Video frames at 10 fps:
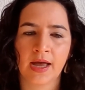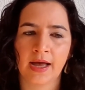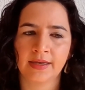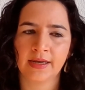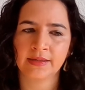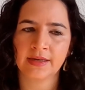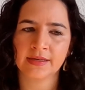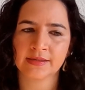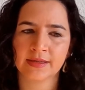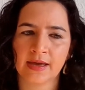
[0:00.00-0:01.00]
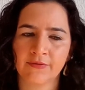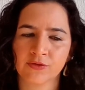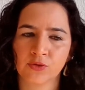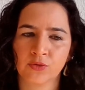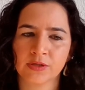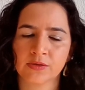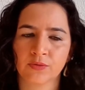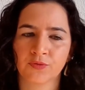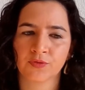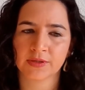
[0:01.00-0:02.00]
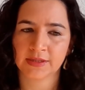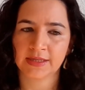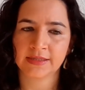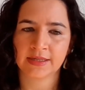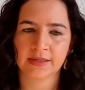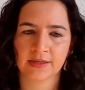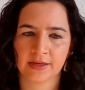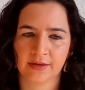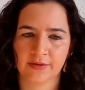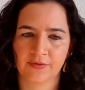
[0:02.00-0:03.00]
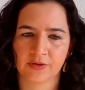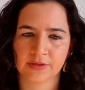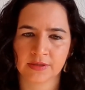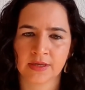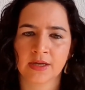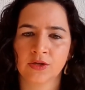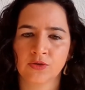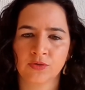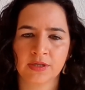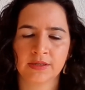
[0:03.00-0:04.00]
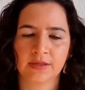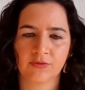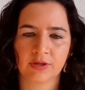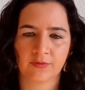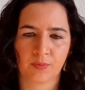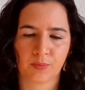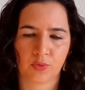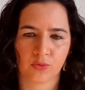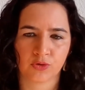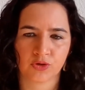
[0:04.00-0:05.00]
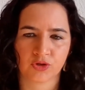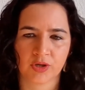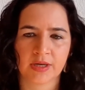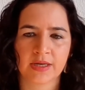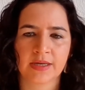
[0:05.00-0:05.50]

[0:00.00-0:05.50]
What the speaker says: I analyzed the life stories of 16 care leavers using a narrative approach.